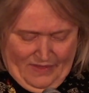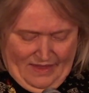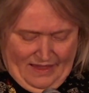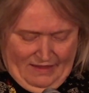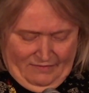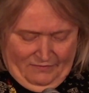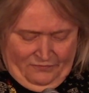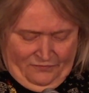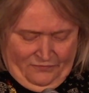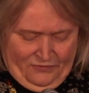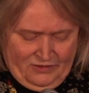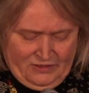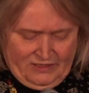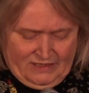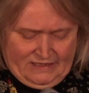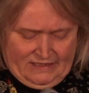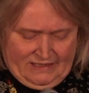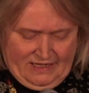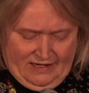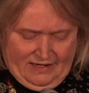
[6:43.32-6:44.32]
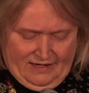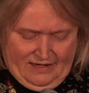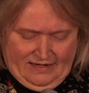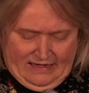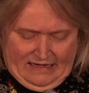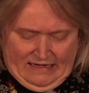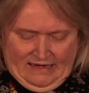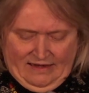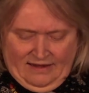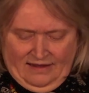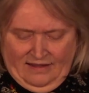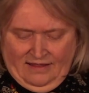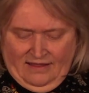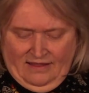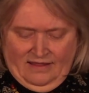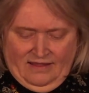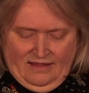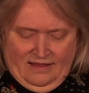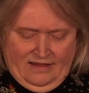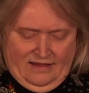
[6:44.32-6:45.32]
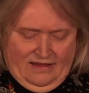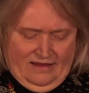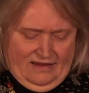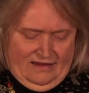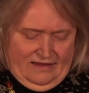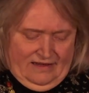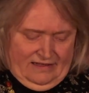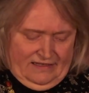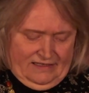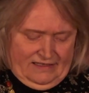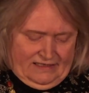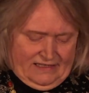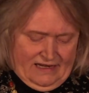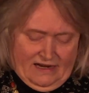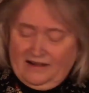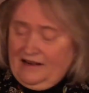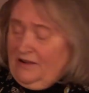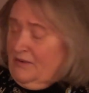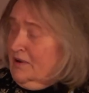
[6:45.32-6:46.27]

First, to start,